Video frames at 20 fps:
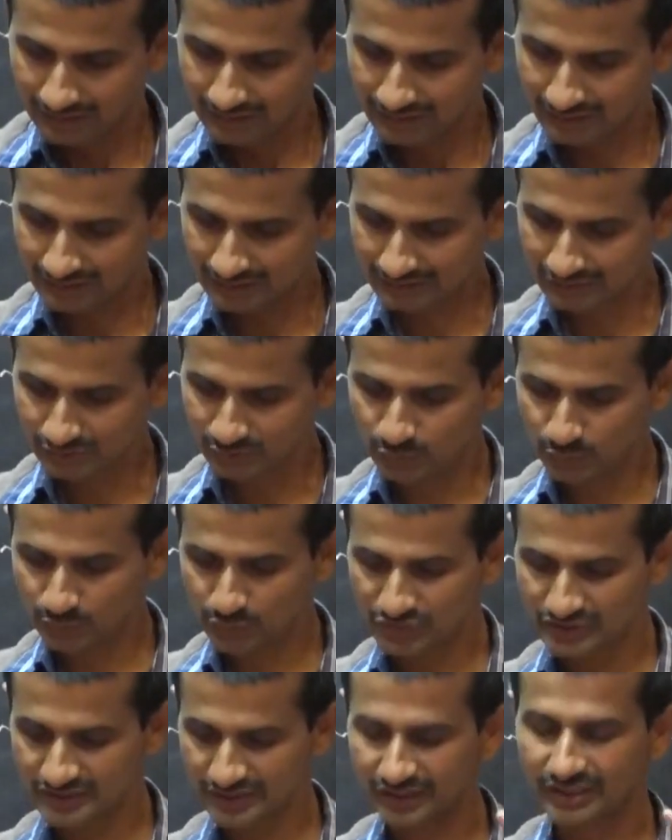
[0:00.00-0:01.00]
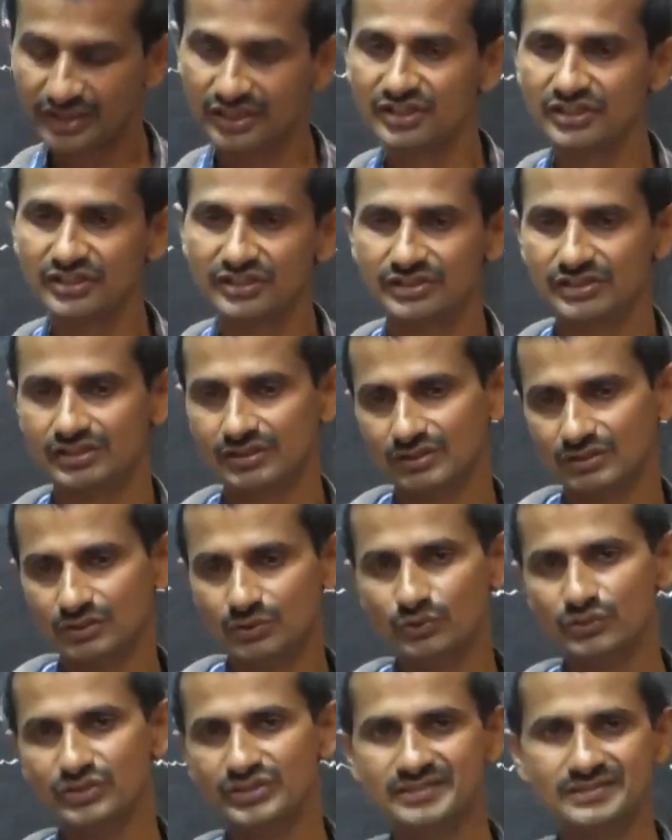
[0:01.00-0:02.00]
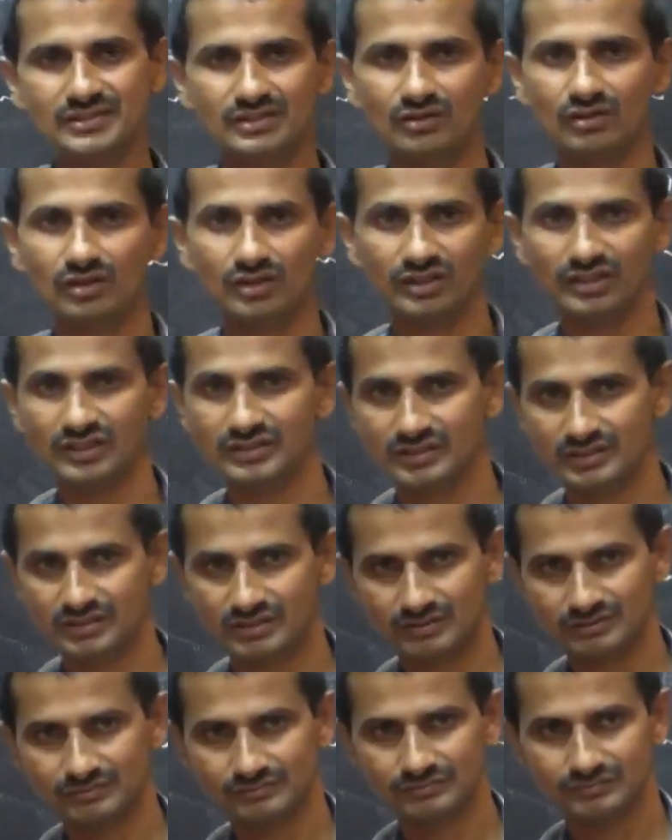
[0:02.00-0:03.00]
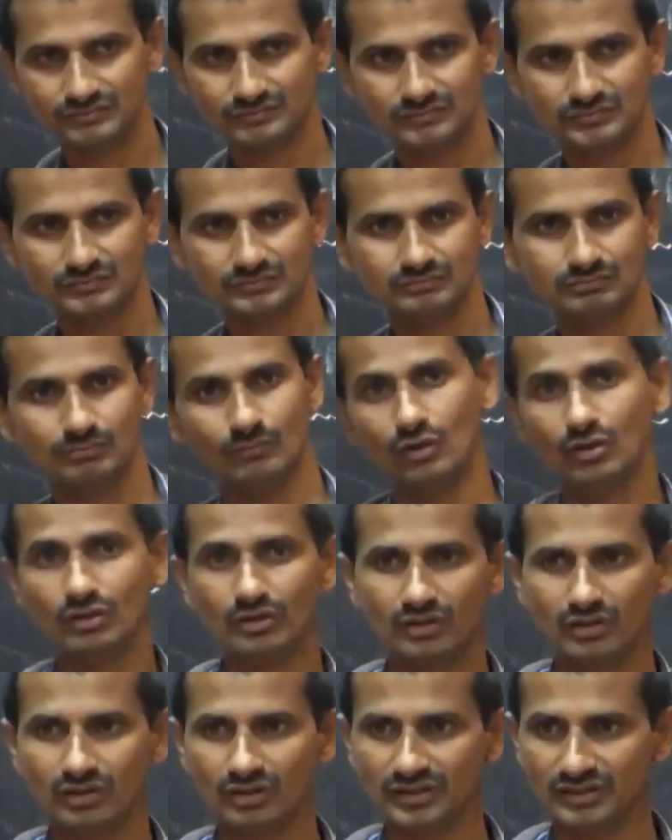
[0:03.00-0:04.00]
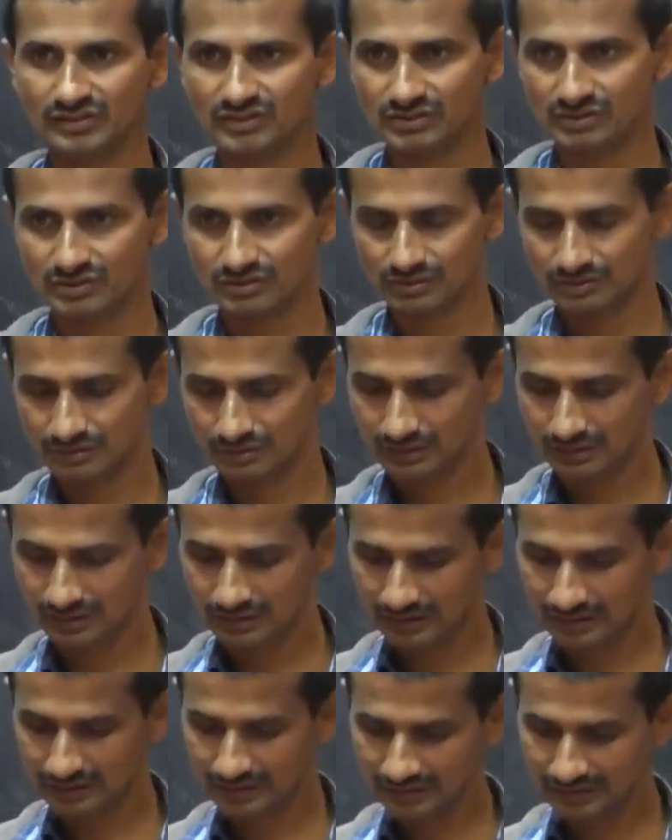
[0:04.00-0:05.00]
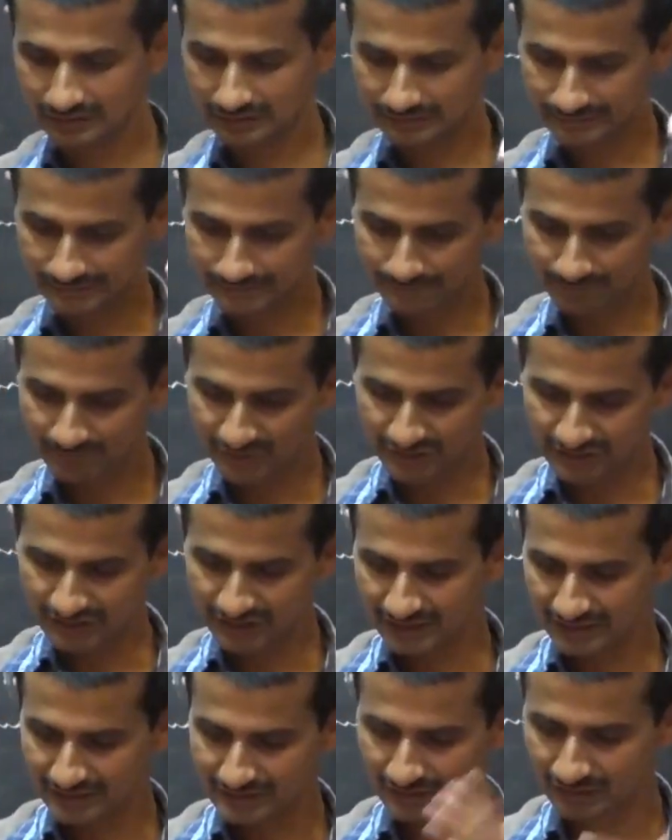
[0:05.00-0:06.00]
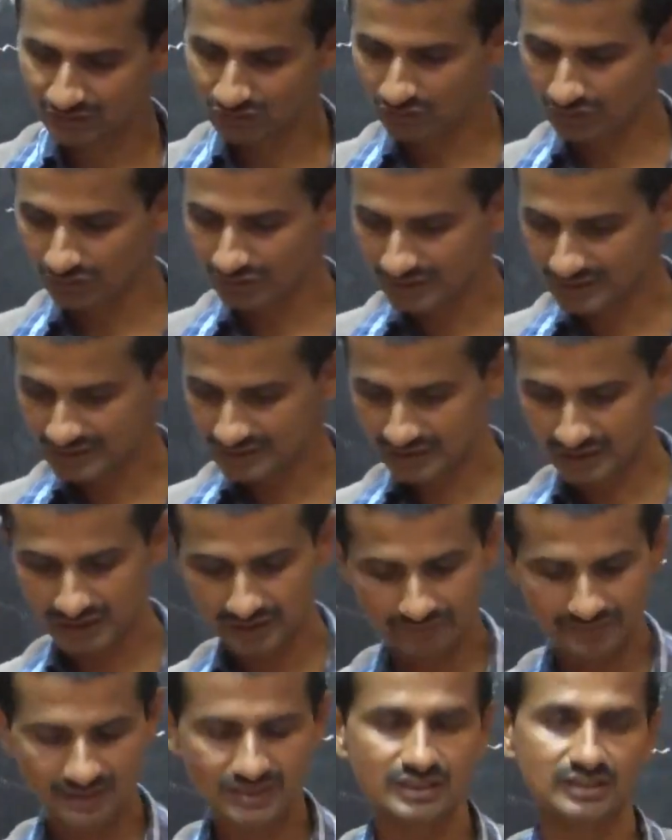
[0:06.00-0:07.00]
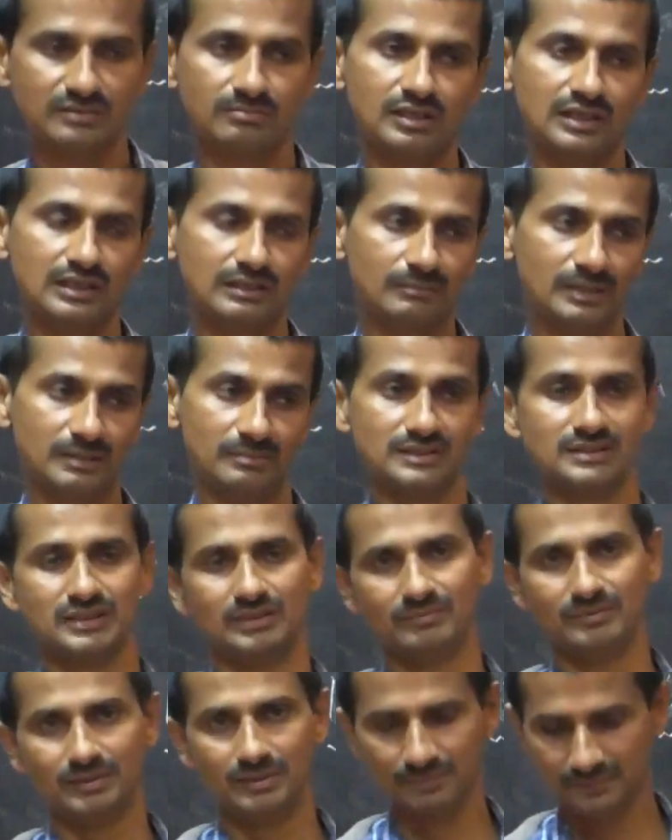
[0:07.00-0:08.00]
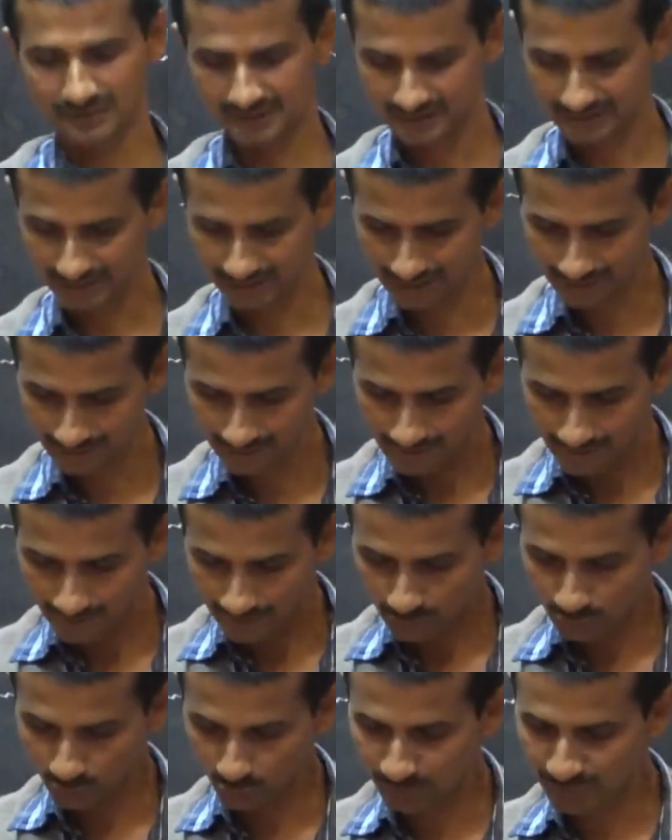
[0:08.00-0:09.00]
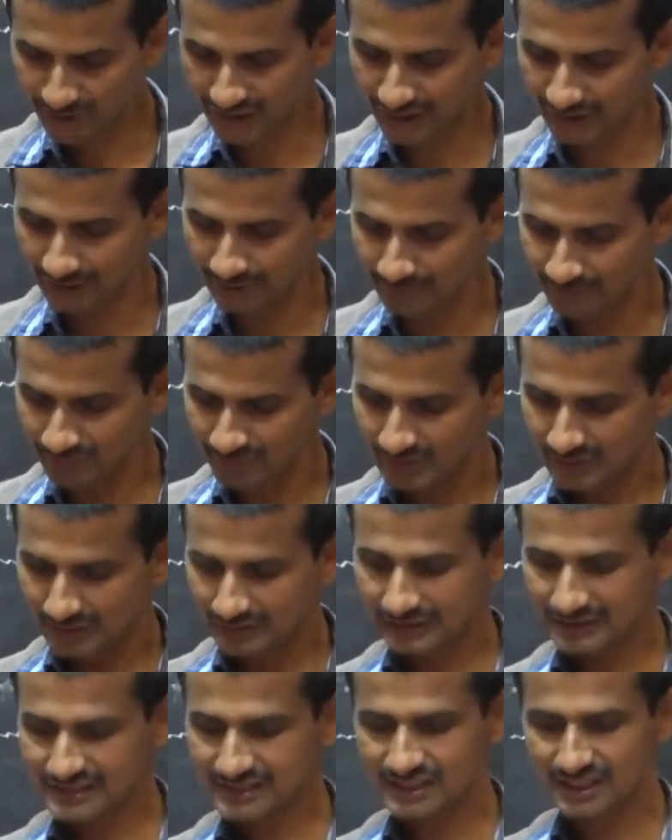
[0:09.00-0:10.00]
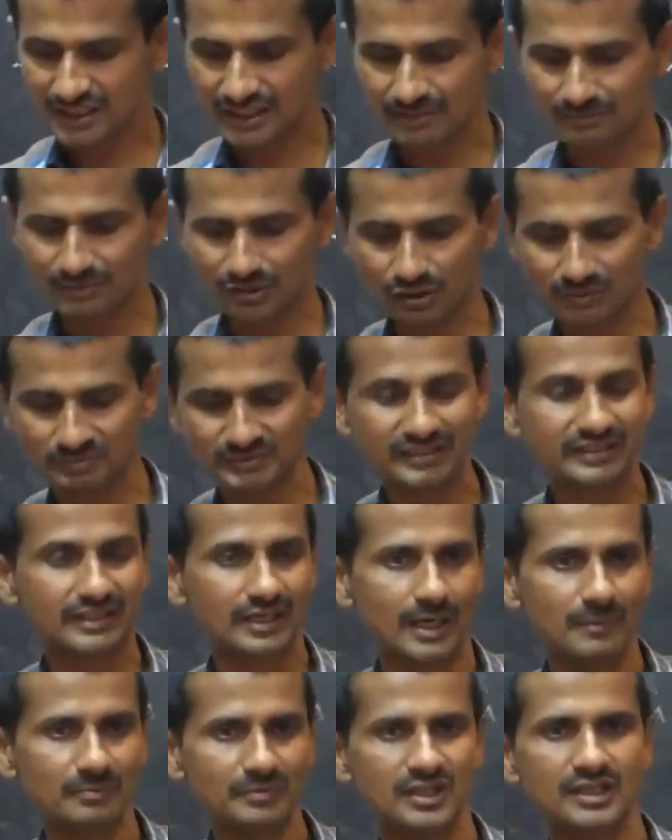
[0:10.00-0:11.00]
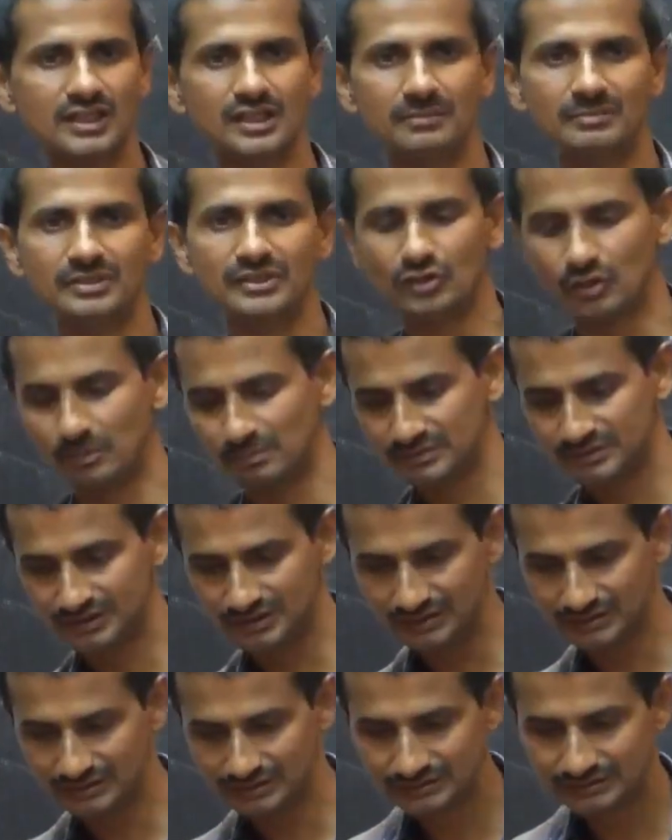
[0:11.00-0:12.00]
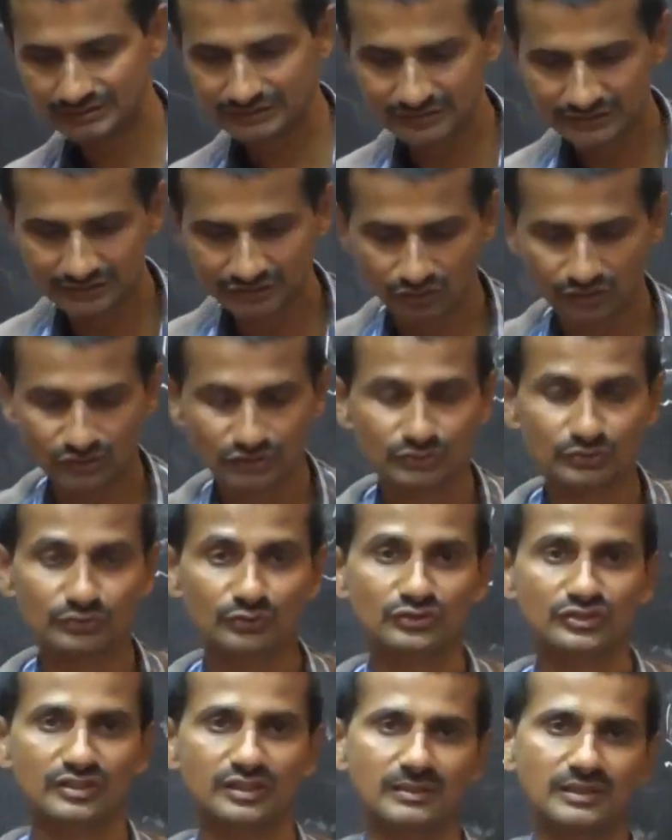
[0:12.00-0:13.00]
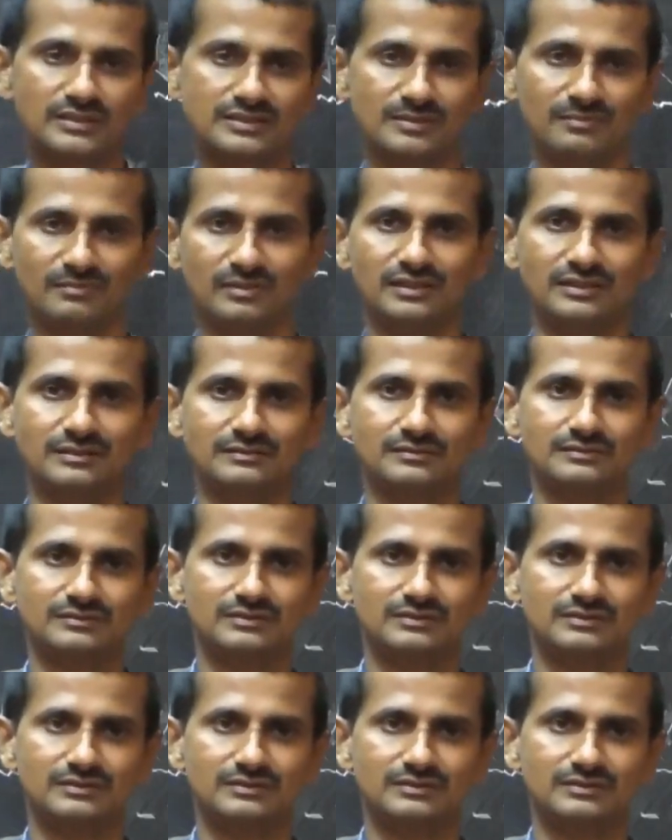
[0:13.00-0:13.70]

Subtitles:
yes, due to his credit, due to his knowledge, more knowledge, yes, the Indian National Congress requested Baba Sahib Ambedkar to become the chairman of the drafting committee of the Constitutional Assembly.